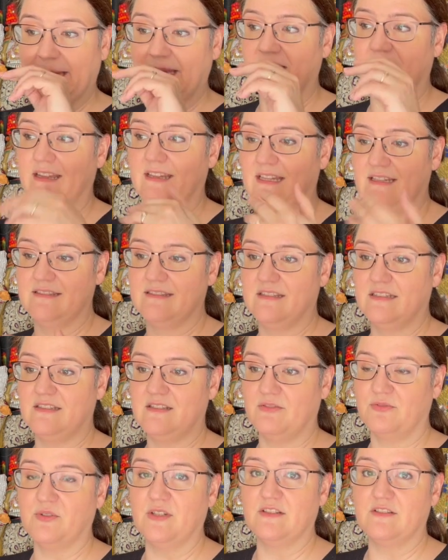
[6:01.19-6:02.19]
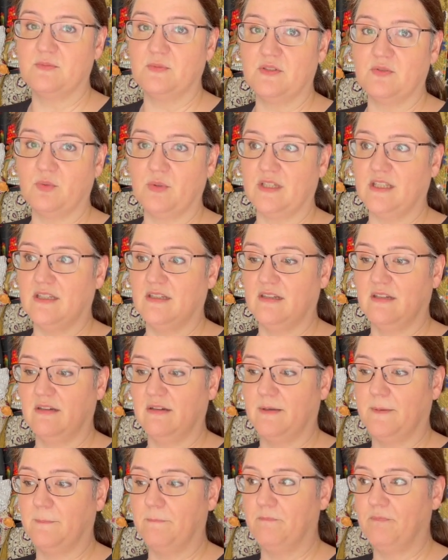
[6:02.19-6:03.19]
And that's the difference between
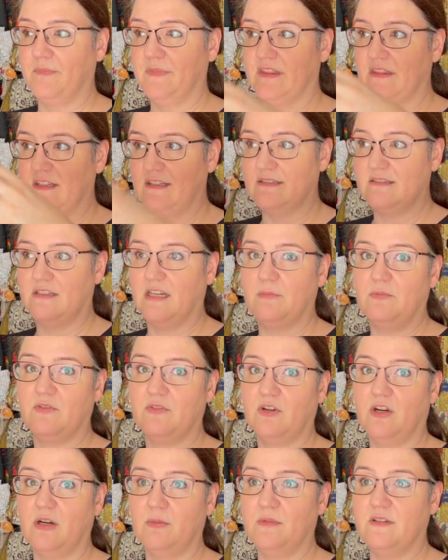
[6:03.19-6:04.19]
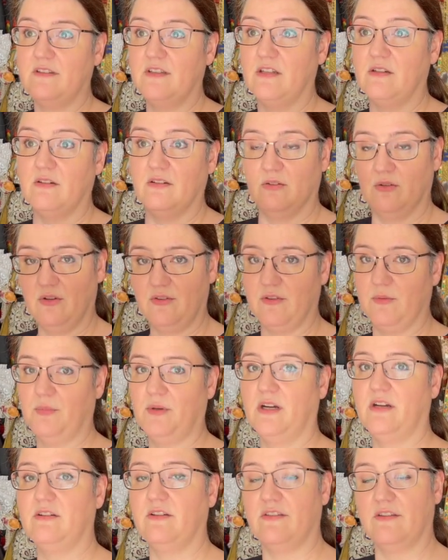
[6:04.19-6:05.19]
these type of garments here in northern part,